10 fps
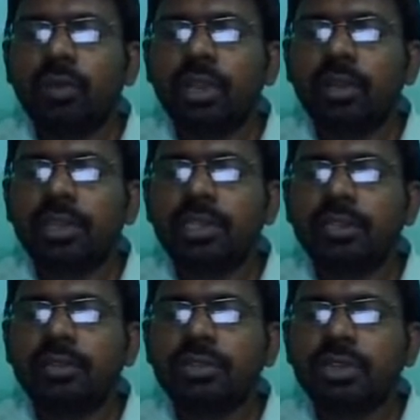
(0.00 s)
we can measure
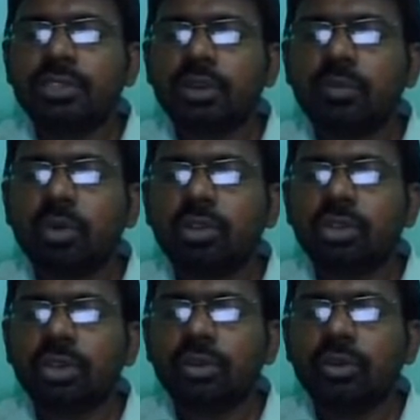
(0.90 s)
the viscosity of both
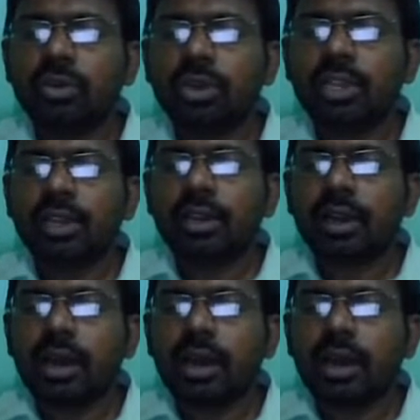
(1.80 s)
the Newtonian